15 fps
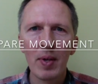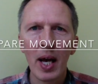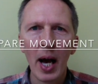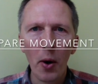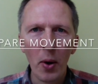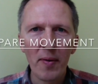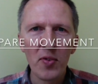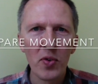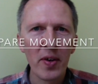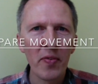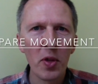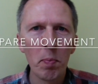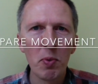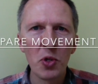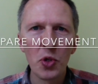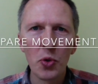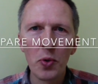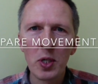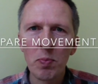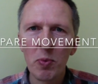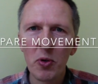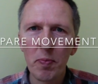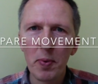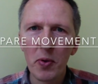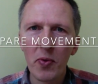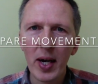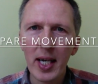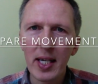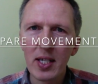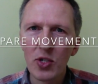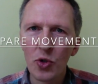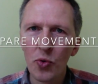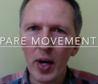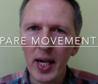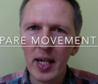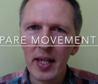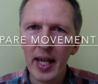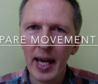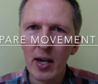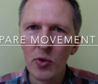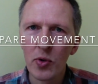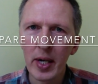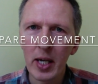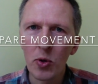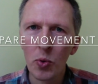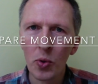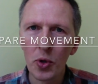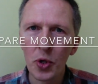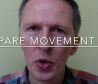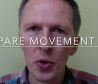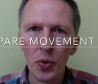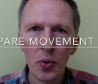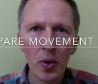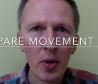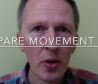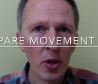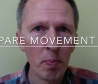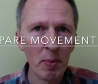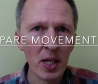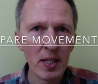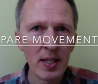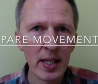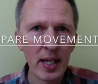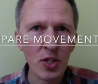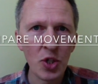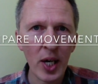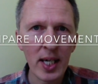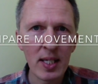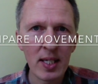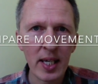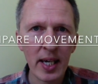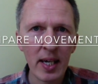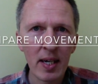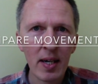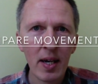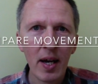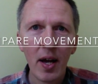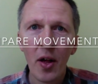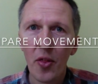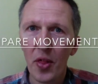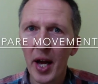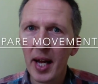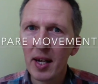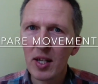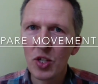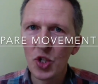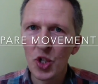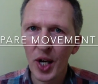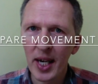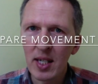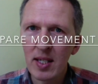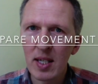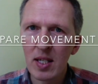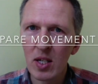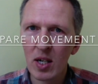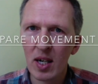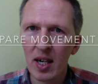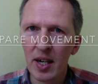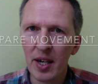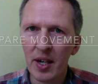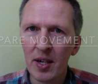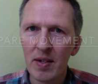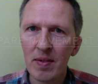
However, if the pursuer's movement rate is greater than or equal to the person they're chasing, then the chase is on.